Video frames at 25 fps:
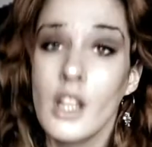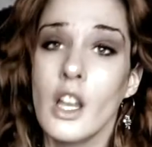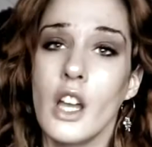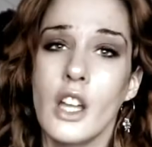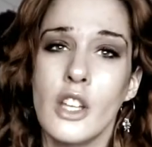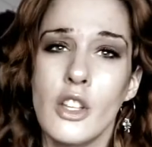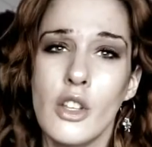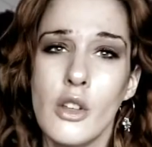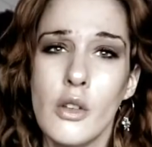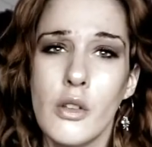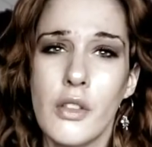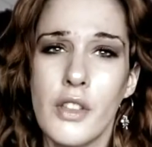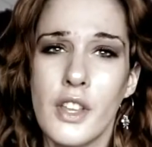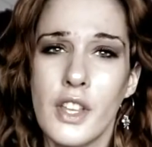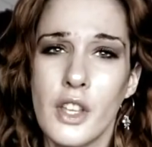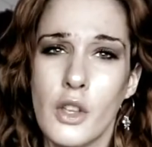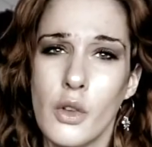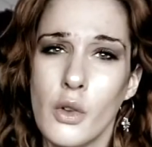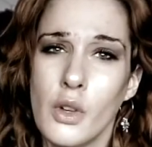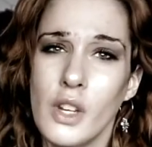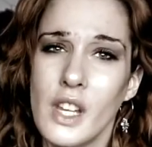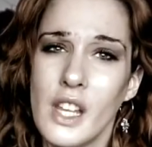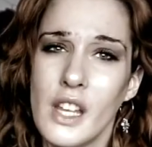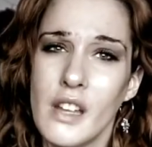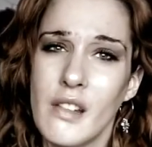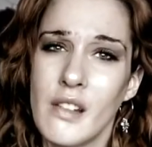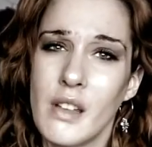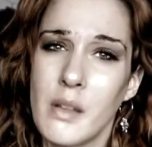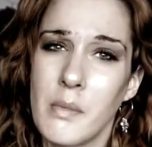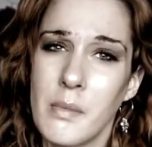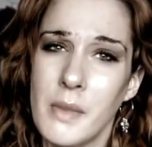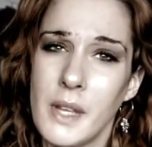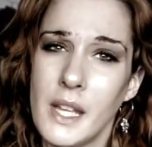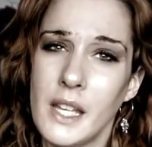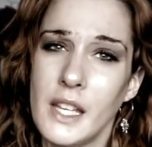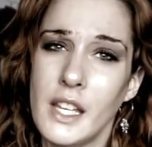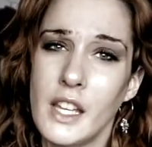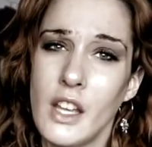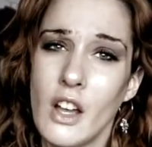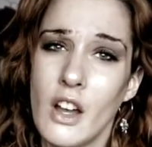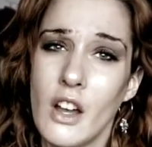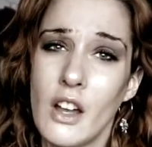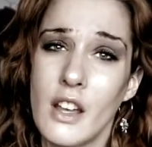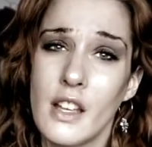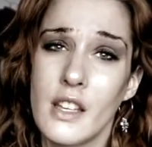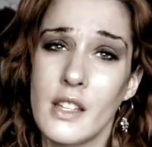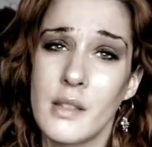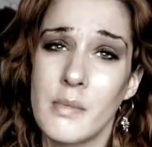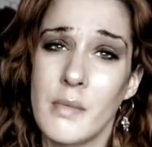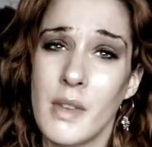And you think your leering beady
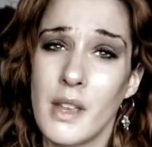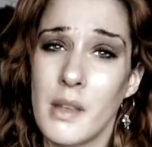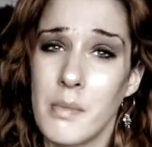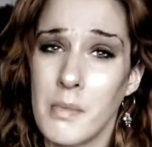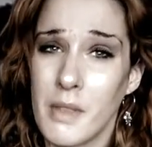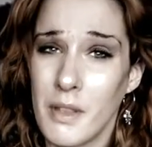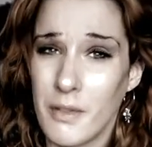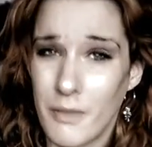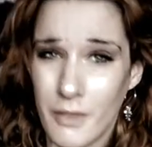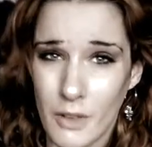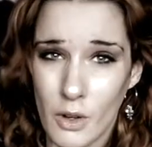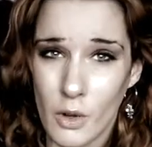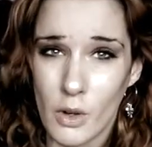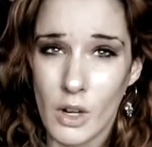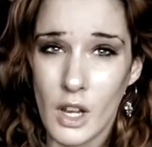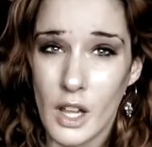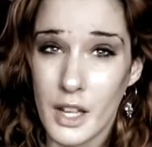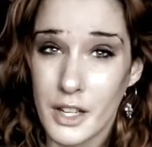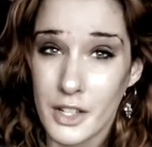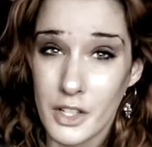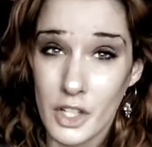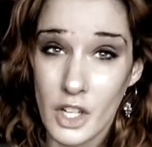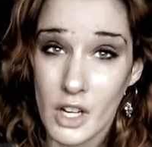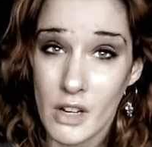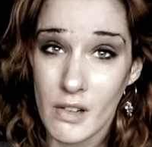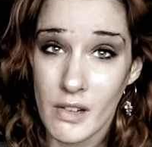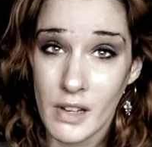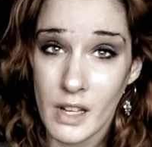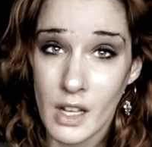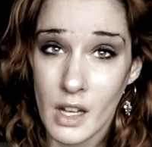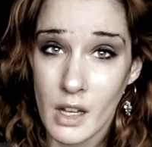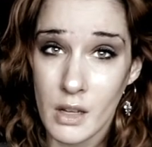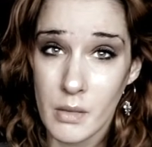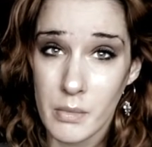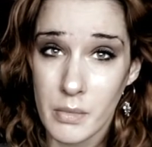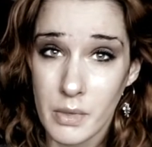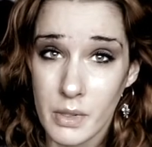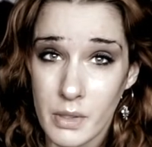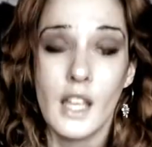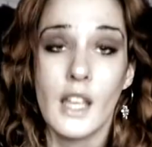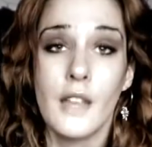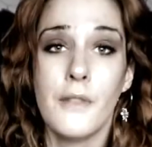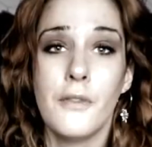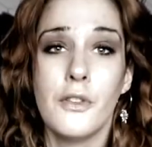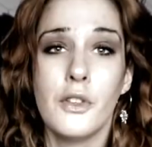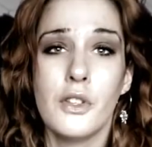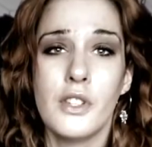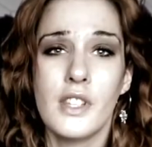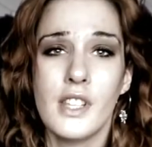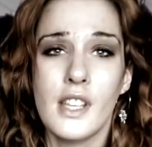eyes make me feel like cheering up?
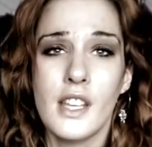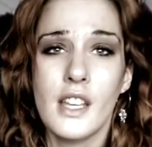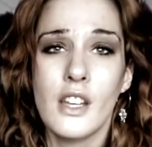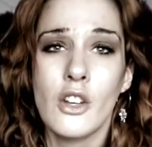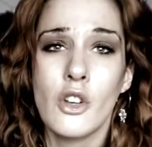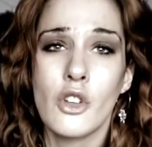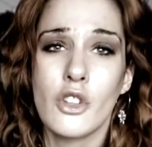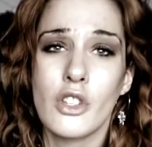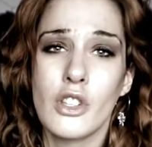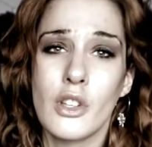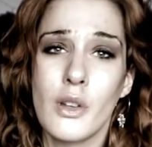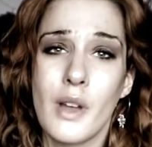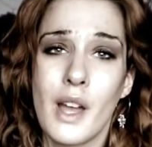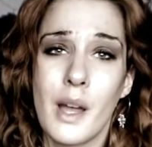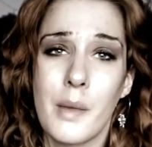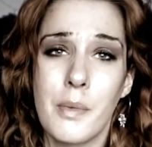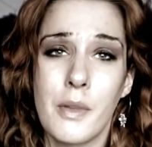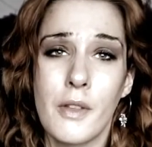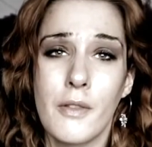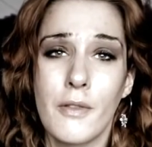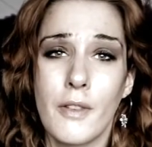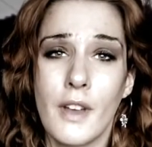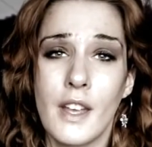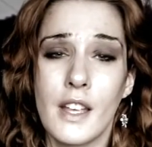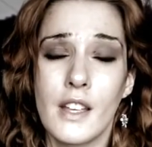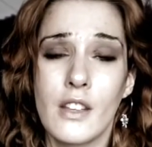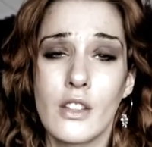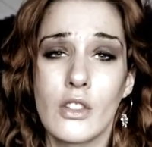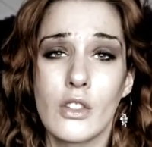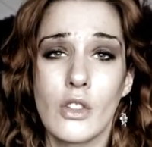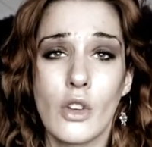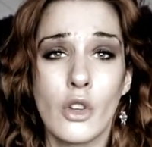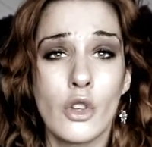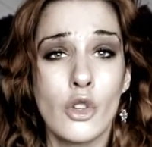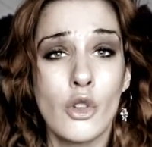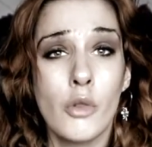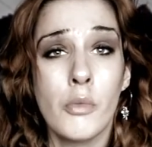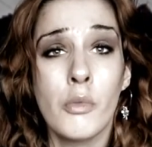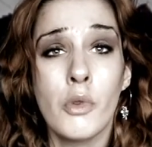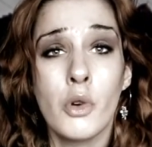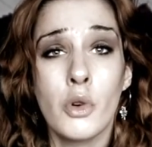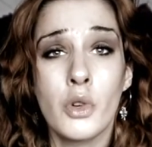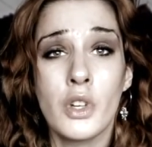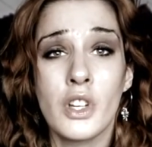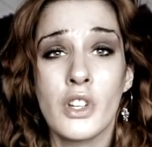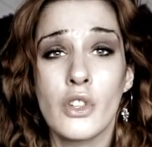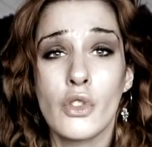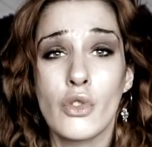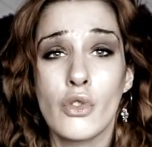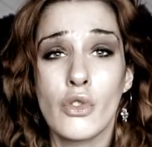If you see a not so happy face on your
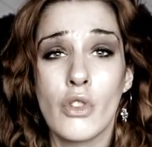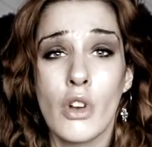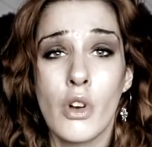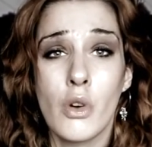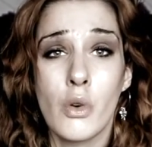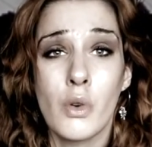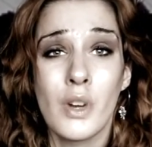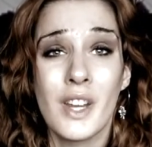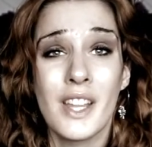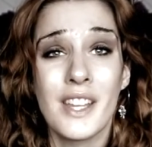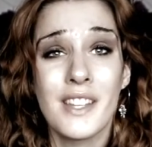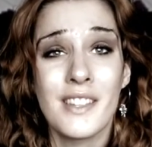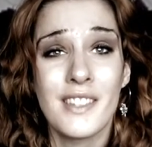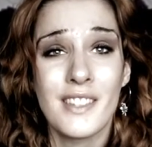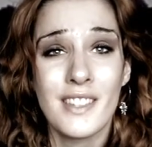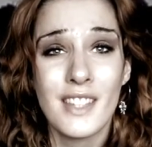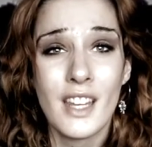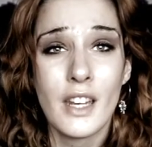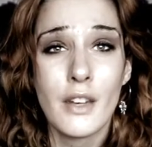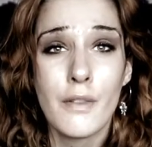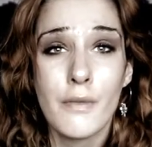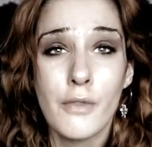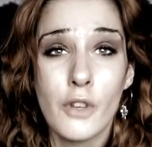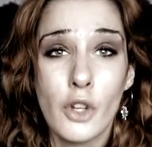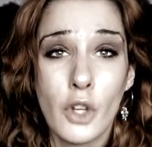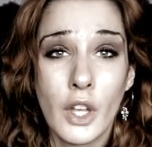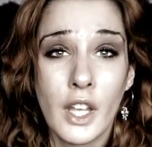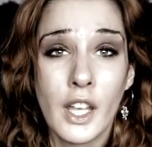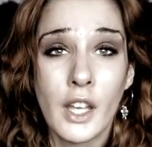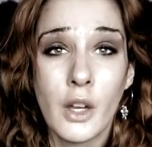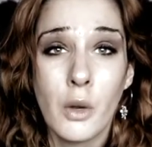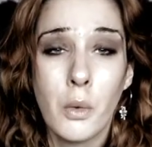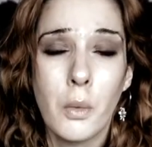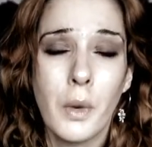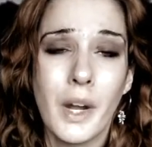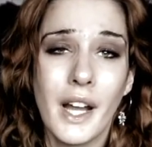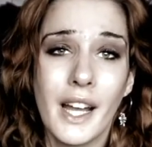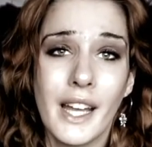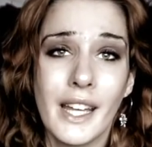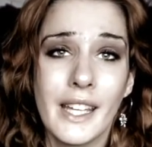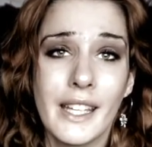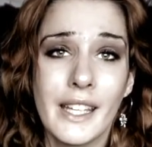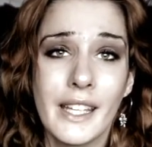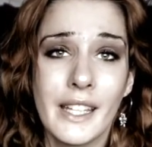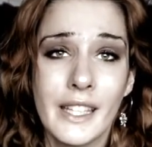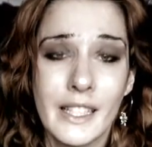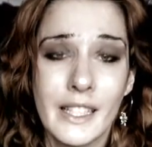morning stroll, instead of looking away,